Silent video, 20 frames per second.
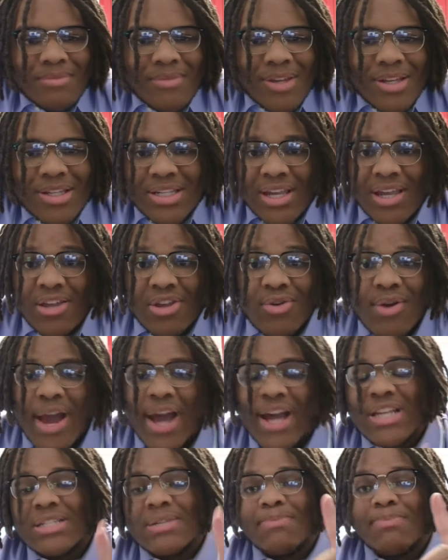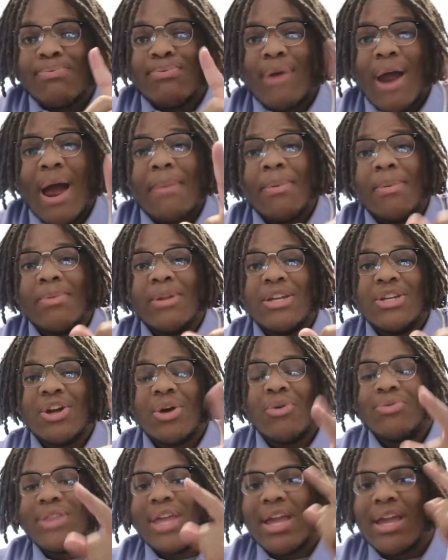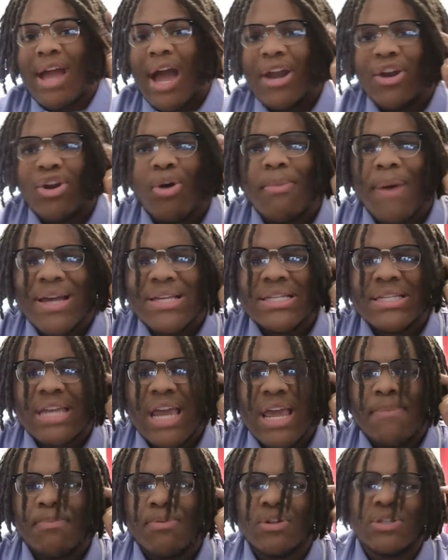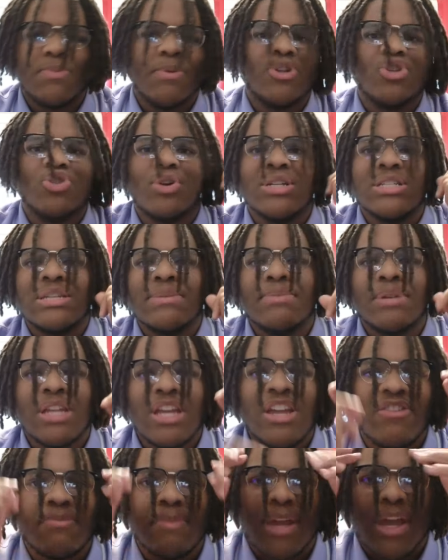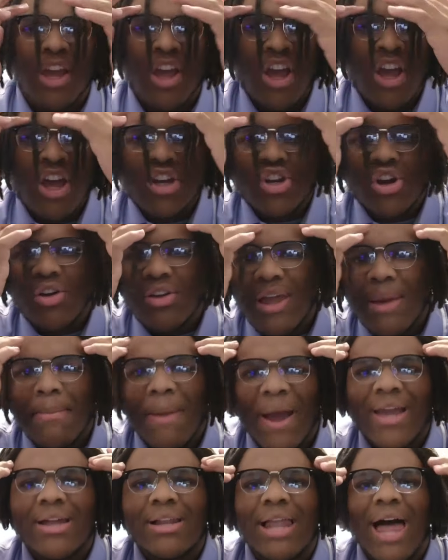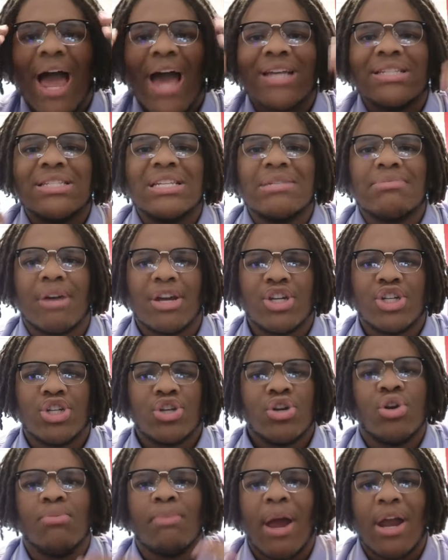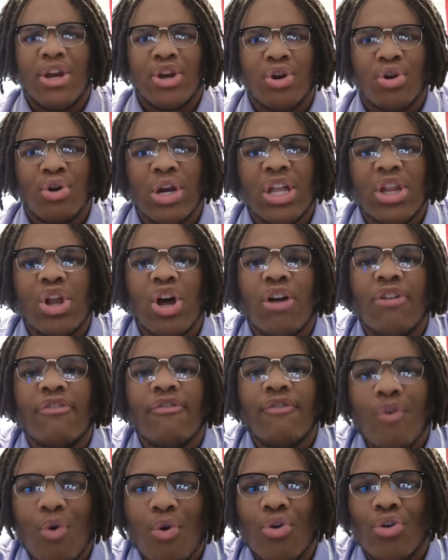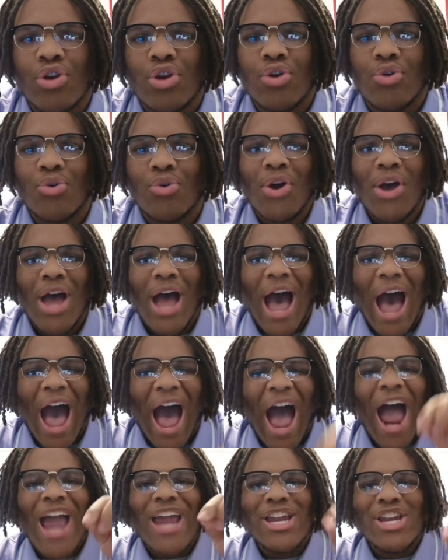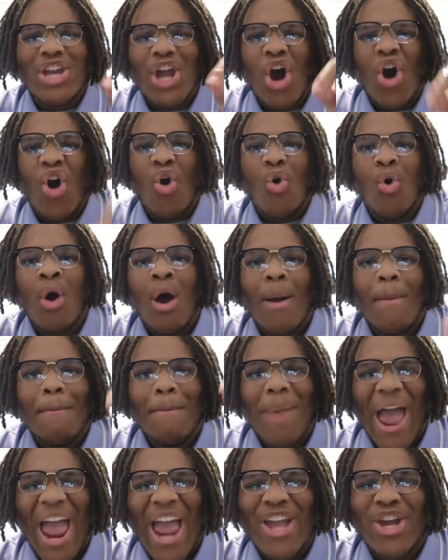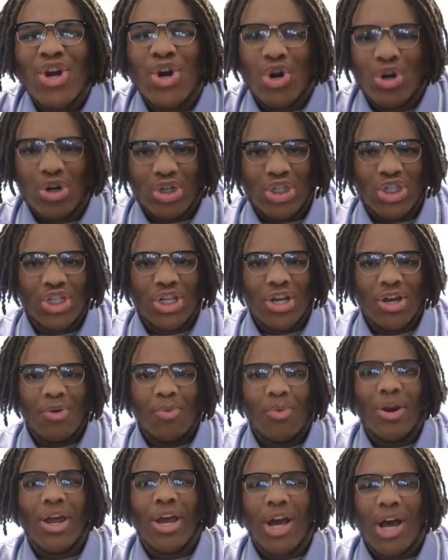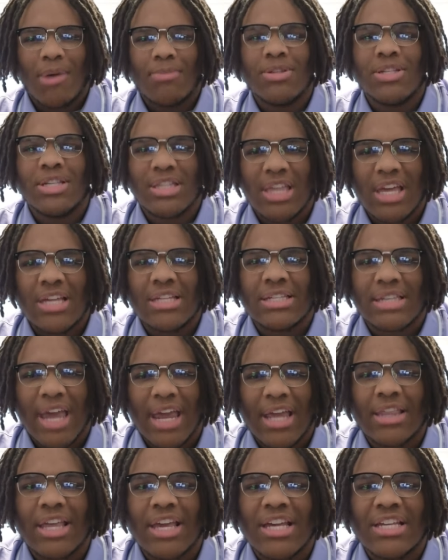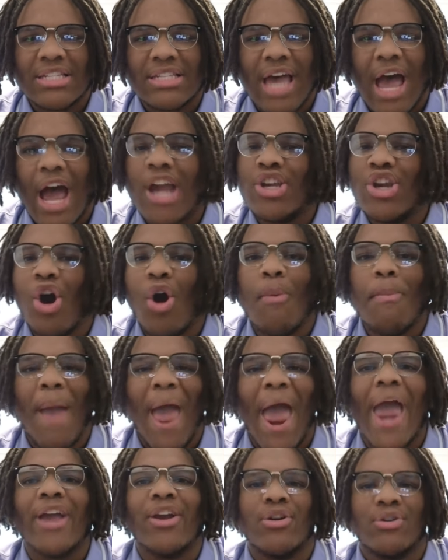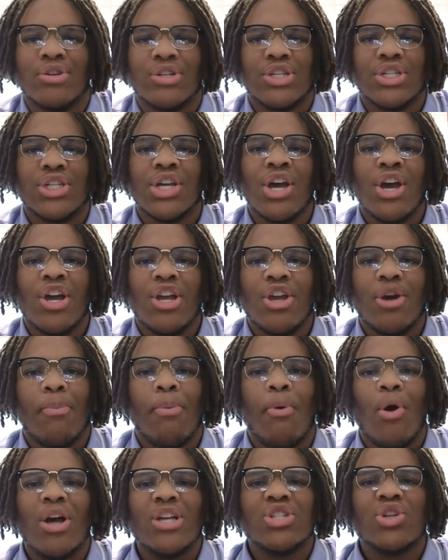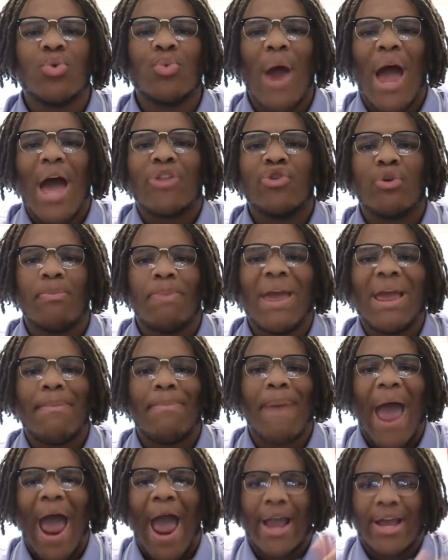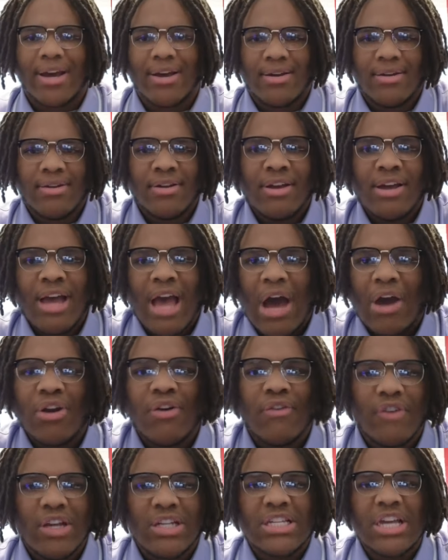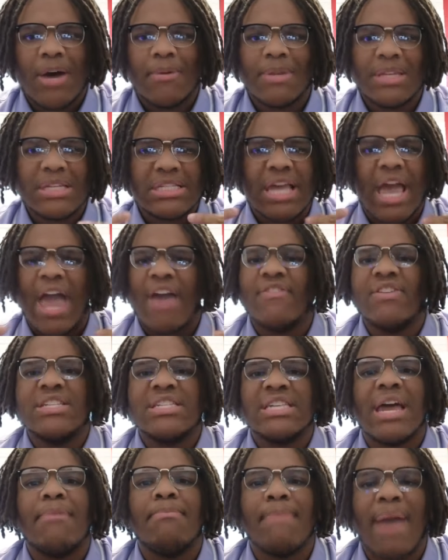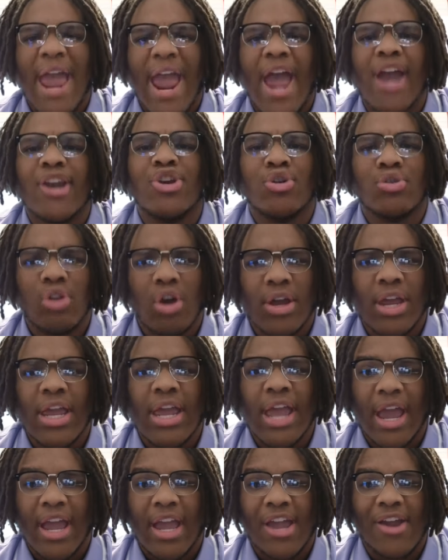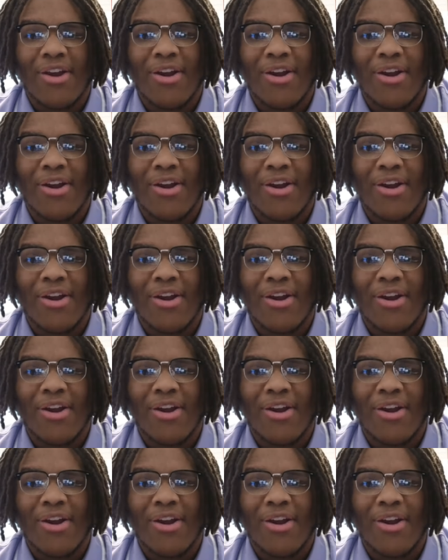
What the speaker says: See, you guys probably don't think I know my staples, but trust and believe me, don't let my glasses, my shirt, and my nerdy look fool you. I know bangers when it comes to things like this. I know bangers. Your boy is a rather big back. I don't know if you can tell, but this is a heavyset man you're looking at here.